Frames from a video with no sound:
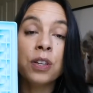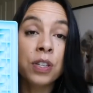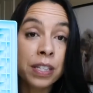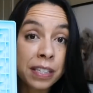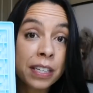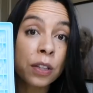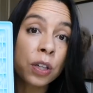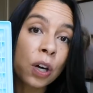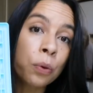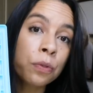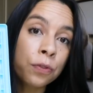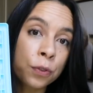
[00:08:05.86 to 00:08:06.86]

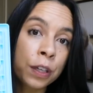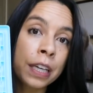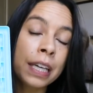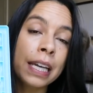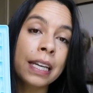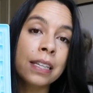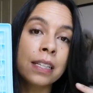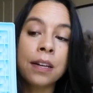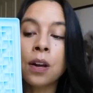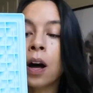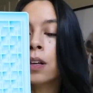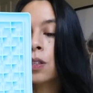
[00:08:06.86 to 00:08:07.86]
silicone free. It is a
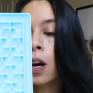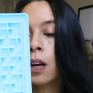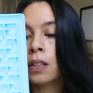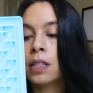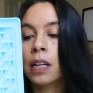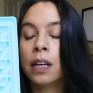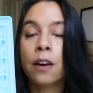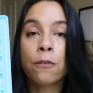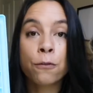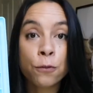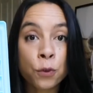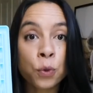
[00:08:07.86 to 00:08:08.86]
non-toxic
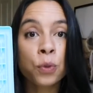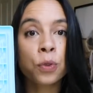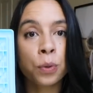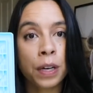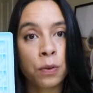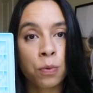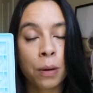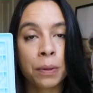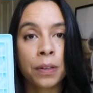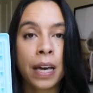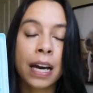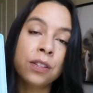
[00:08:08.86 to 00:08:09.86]
food grade
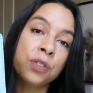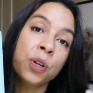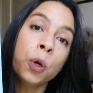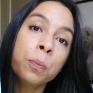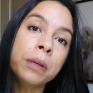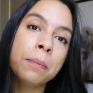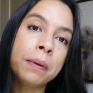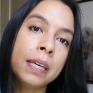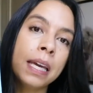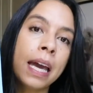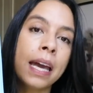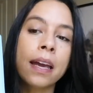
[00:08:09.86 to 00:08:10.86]
rubber that has no
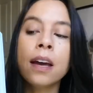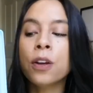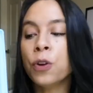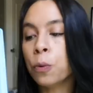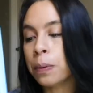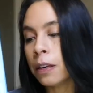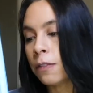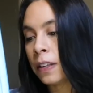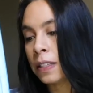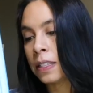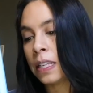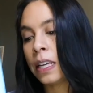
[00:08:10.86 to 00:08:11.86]
BPA, no
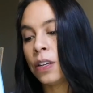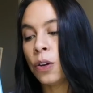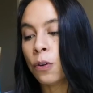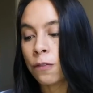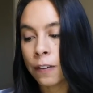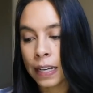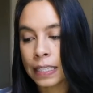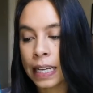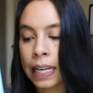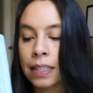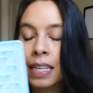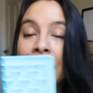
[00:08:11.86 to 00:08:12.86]
PVC, no
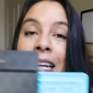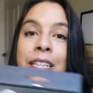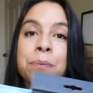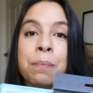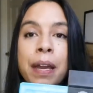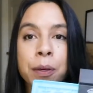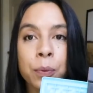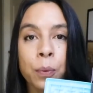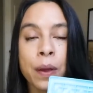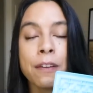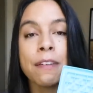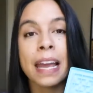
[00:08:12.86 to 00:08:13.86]
phthalates, and it's
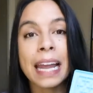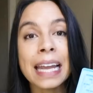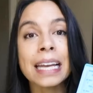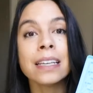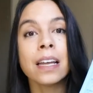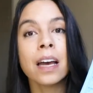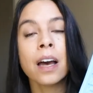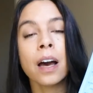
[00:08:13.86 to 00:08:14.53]
microwave and